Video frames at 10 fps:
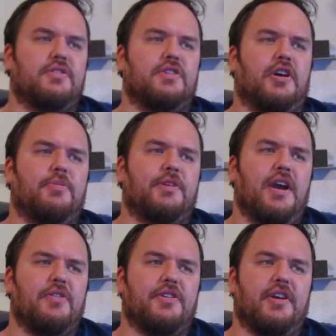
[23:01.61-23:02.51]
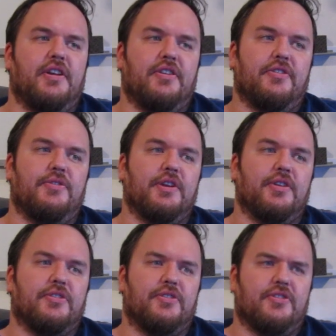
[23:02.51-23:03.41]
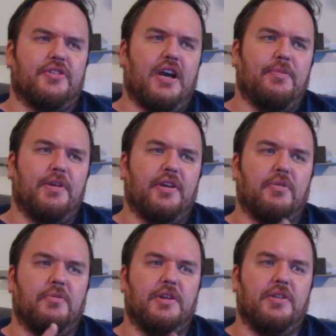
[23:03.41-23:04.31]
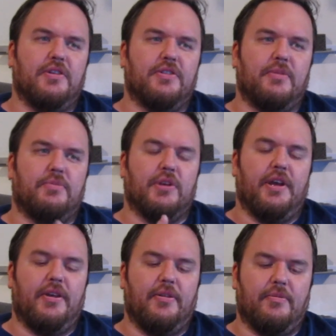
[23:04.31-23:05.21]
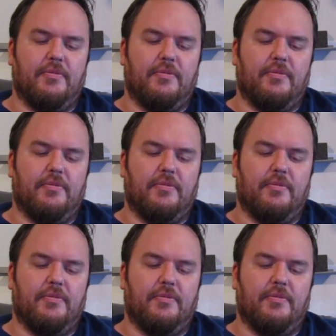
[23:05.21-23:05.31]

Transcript: Darb counted on his fingers, stopping when he looked at Bren.